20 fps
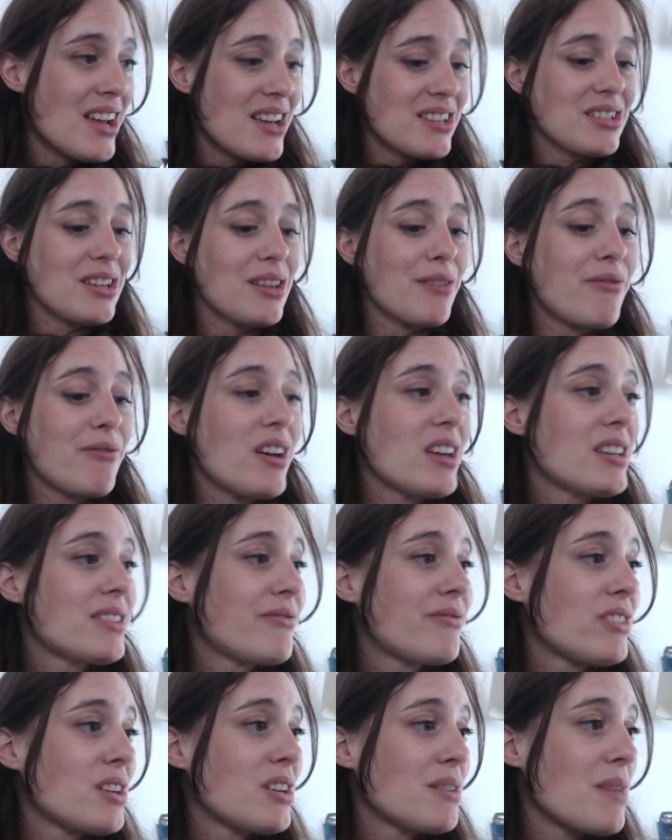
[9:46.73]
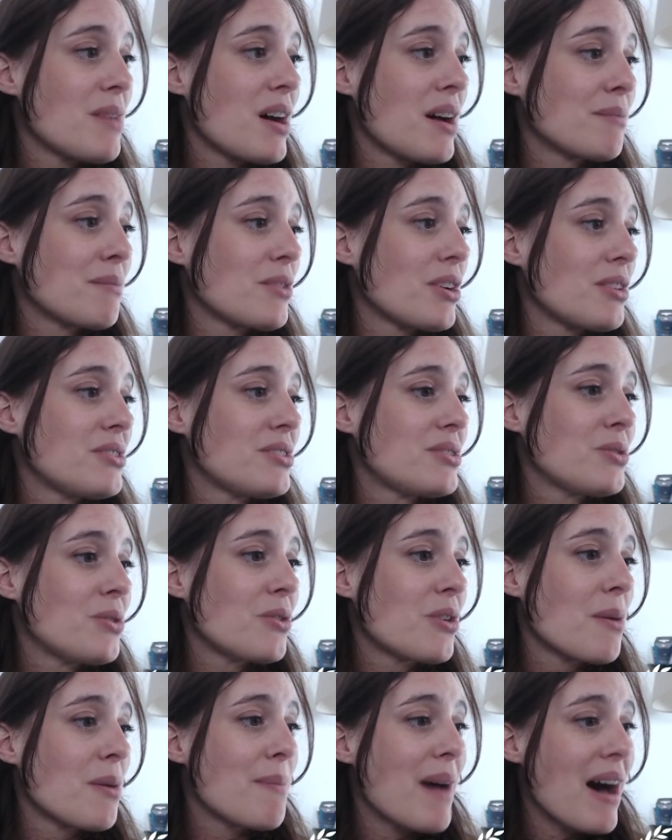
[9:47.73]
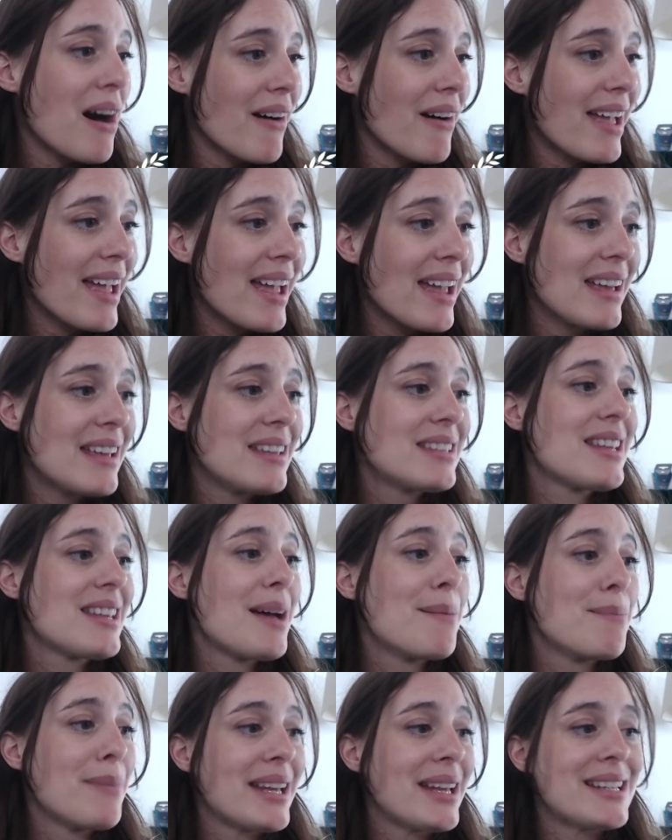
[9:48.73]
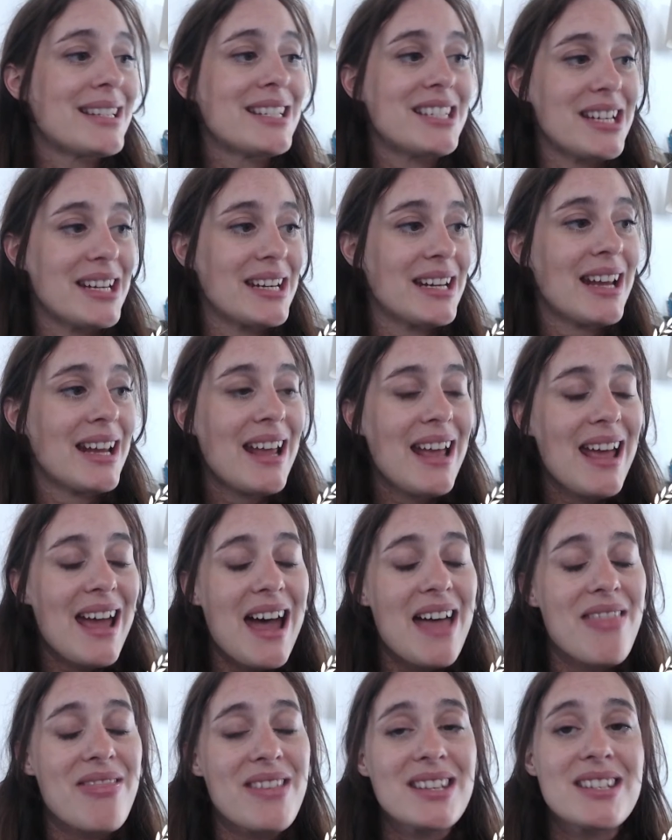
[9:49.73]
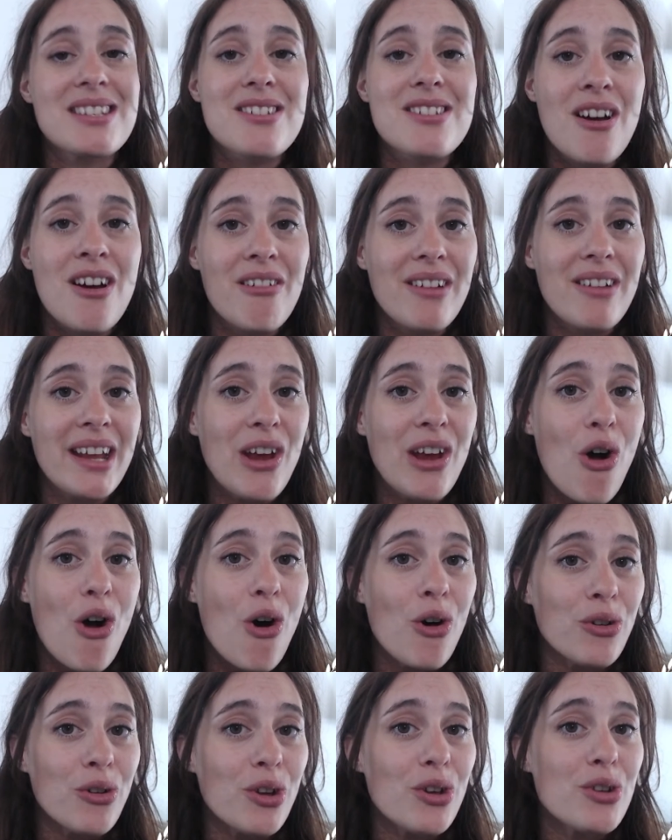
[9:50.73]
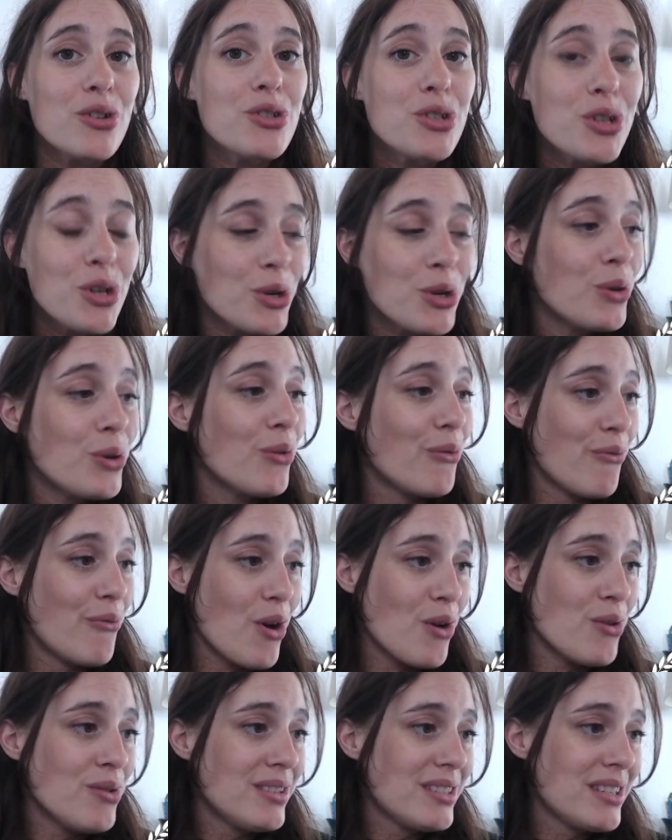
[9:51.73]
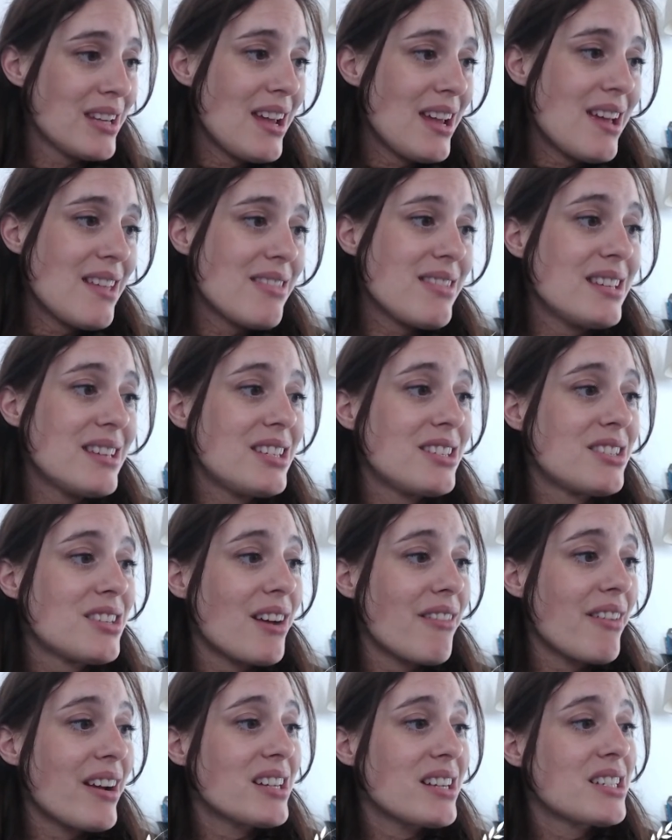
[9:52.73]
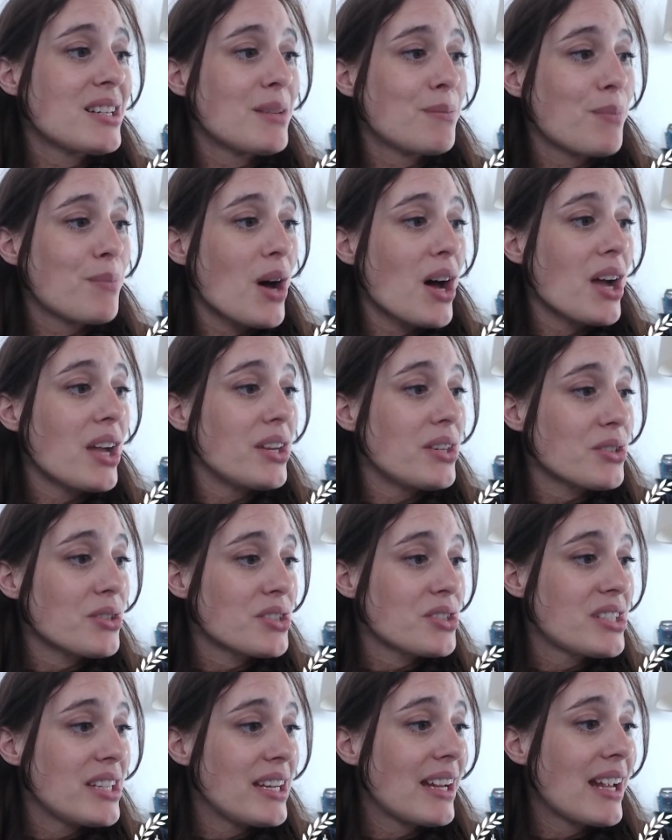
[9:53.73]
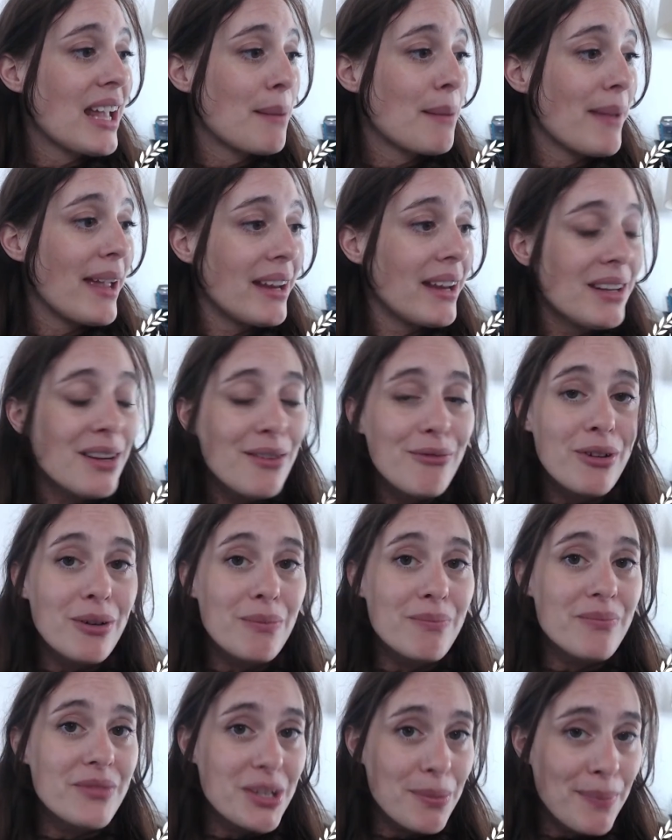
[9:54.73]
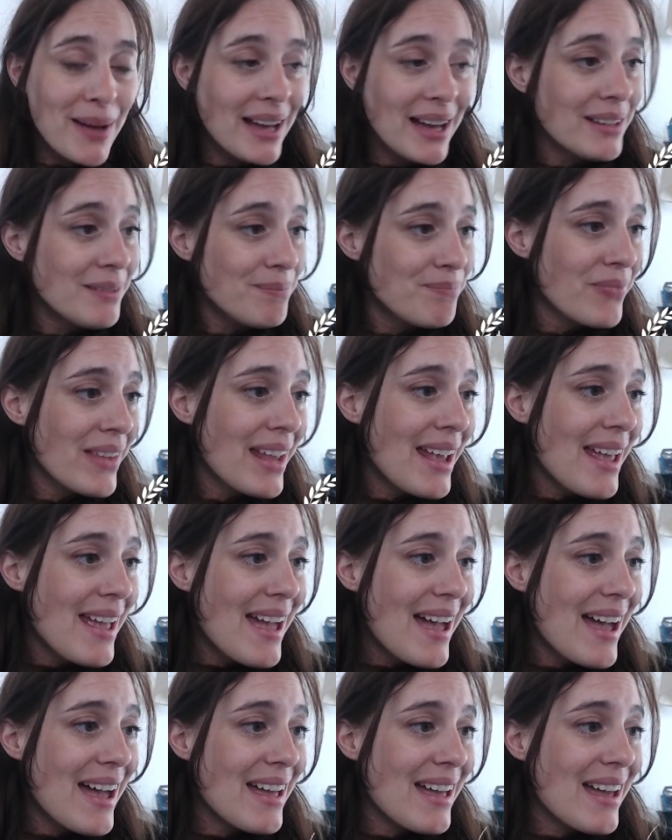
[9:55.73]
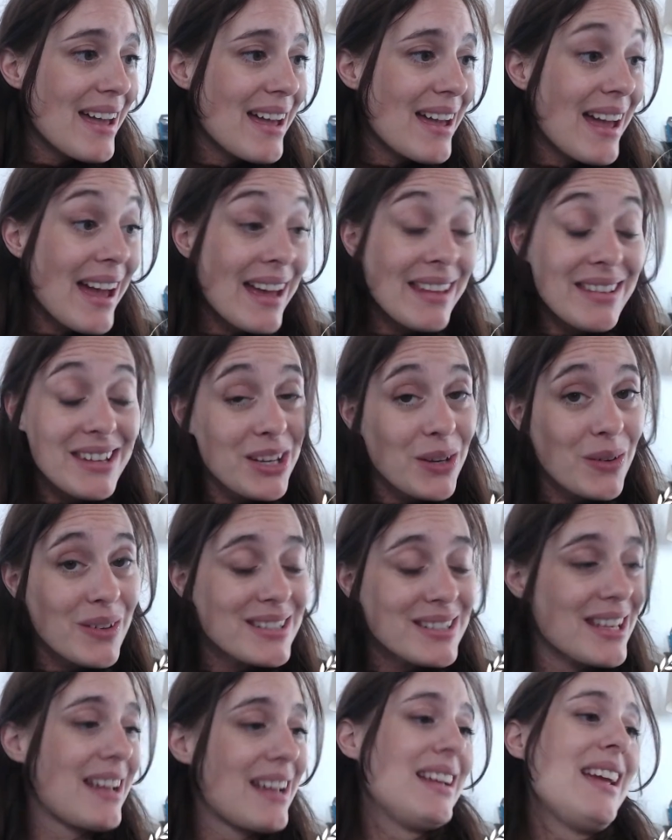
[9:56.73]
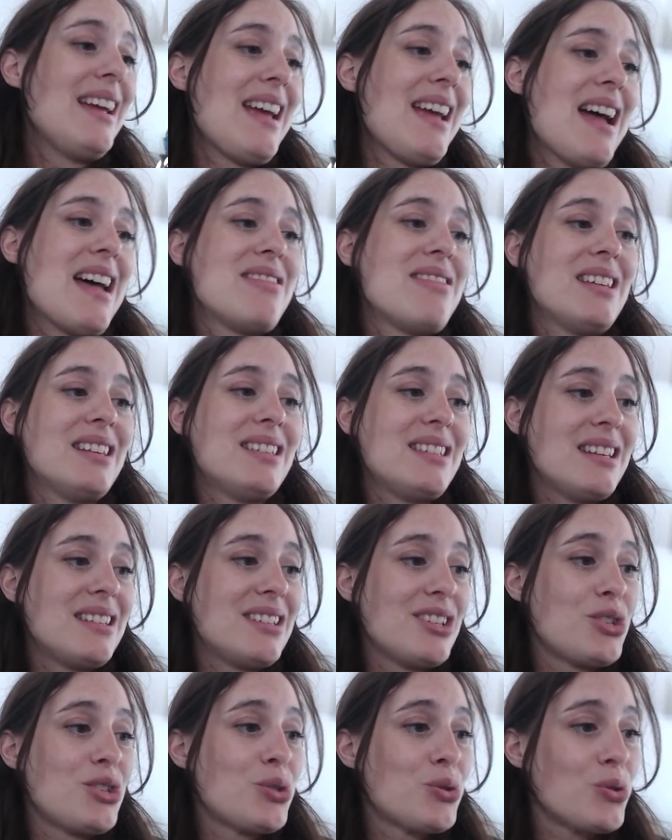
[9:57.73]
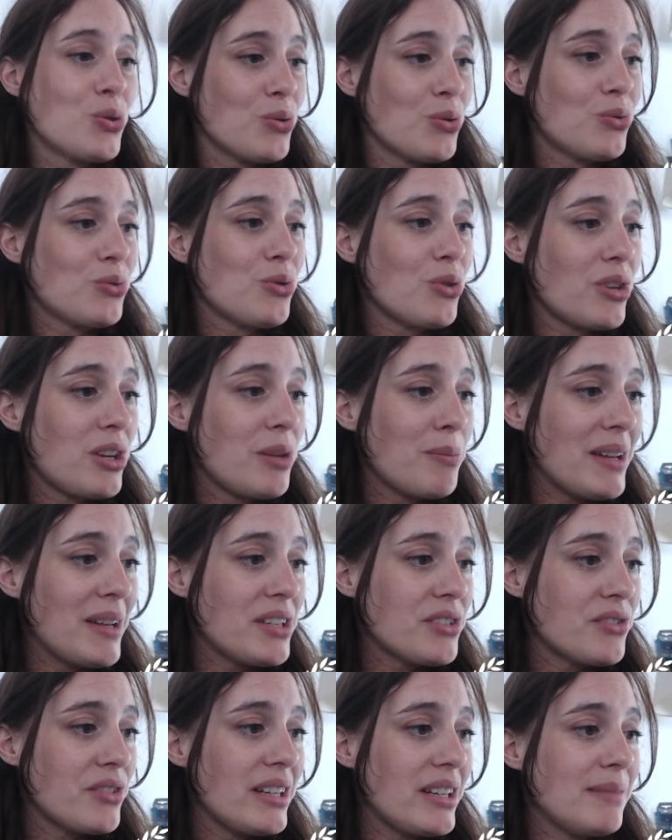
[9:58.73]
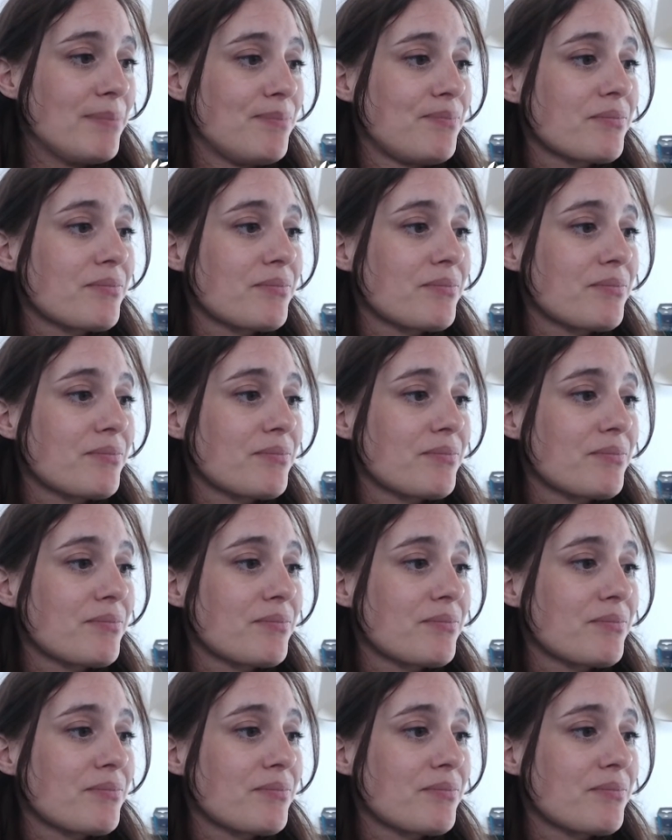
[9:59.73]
So the first film I'm going to talk about is Manji, and this is currently on 2 votes. This is directed by Yoshi Kamane from Japan and the USA, and this is a short documentary.